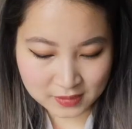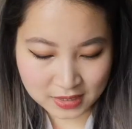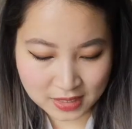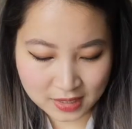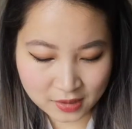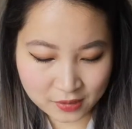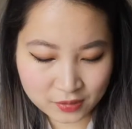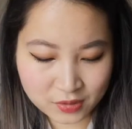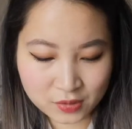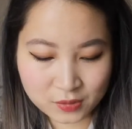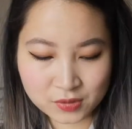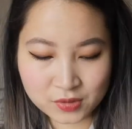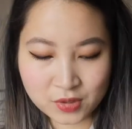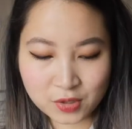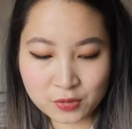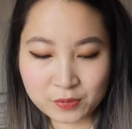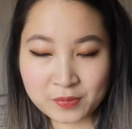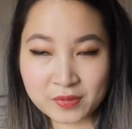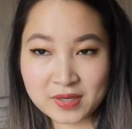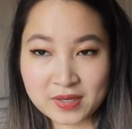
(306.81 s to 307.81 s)
How you would
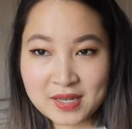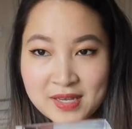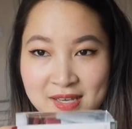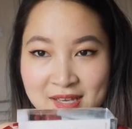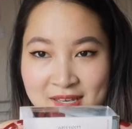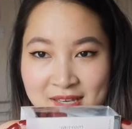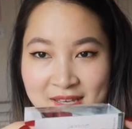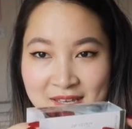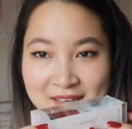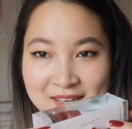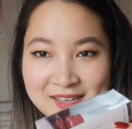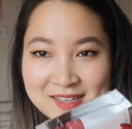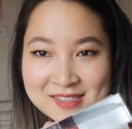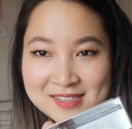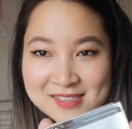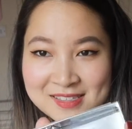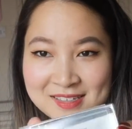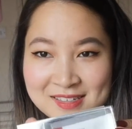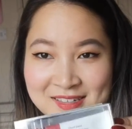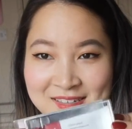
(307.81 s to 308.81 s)
open it
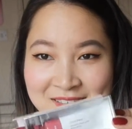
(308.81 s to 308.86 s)
is